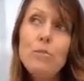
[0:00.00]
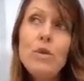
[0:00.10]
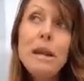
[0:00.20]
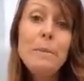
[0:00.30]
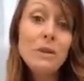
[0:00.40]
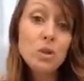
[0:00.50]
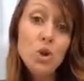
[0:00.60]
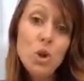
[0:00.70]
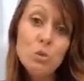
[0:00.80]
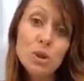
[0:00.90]
rebuild
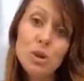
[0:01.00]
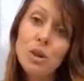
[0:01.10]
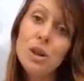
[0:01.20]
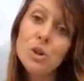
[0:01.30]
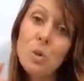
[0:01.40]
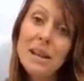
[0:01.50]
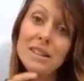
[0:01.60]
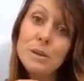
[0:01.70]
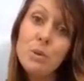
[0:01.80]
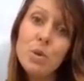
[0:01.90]
new muscle as well as
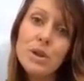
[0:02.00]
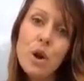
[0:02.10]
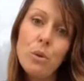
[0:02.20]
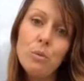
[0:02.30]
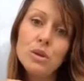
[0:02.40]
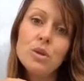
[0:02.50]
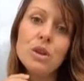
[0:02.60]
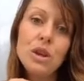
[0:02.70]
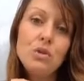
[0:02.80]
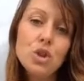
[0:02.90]
support the old muscle
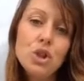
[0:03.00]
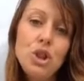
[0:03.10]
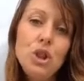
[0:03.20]
that you've just